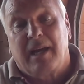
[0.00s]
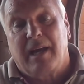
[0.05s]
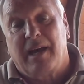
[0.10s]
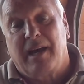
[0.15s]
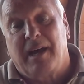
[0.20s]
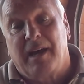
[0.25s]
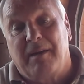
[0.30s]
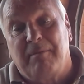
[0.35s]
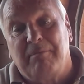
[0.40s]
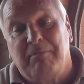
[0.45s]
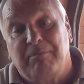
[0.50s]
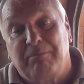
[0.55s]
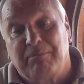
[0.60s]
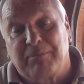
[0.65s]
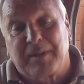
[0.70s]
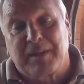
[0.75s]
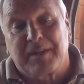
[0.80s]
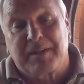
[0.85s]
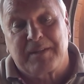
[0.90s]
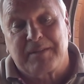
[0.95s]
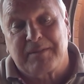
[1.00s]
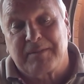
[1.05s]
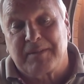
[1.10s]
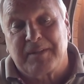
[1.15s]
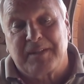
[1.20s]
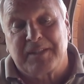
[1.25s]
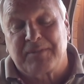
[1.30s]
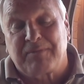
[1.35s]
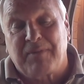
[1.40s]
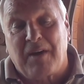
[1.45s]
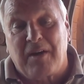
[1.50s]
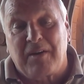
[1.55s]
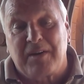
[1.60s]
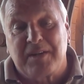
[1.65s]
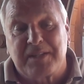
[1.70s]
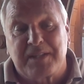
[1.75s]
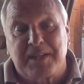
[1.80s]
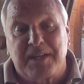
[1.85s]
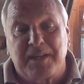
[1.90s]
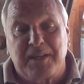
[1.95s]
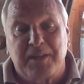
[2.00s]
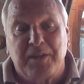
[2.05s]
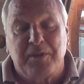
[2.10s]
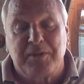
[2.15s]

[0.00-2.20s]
Um, as far as uh,